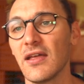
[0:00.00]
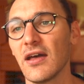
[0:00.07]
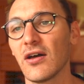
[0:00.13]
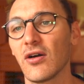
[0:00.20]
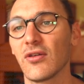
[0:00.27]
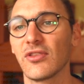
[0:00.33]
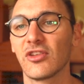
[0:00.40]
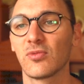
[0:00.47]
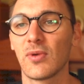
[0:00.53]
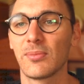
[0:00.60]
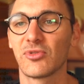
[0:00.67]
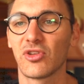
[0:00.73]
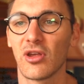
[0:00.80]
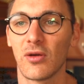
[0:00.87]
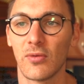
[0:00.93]
On this
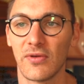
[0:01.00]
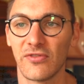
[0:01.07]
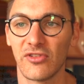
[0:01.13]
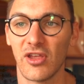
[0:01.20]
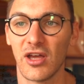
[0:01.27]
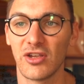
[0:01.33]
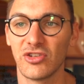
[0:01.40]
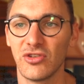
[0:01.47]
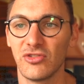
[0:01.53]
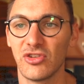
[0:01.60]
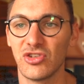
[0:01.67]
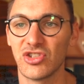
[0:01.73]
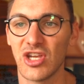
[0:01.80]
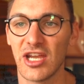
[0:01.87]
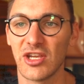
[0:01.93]
website, we've started
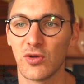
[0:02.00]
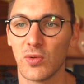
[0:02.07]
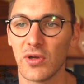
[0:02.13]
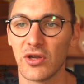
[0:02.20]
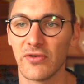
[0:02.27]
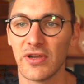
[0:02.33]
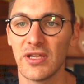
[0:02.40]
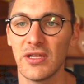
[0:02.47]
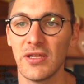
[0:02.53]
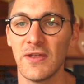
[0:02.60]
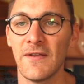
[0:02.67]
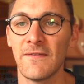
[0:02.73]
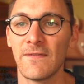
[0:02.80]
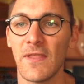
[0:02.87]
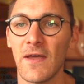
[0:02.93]
using jQuery.
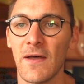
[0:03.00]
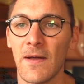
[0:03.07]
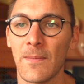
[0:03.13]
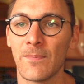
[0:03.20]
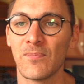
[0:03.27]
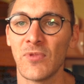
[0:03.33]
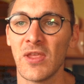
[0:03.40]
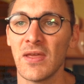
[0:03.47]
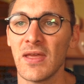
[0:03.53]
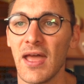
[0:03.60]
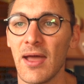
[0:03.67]
And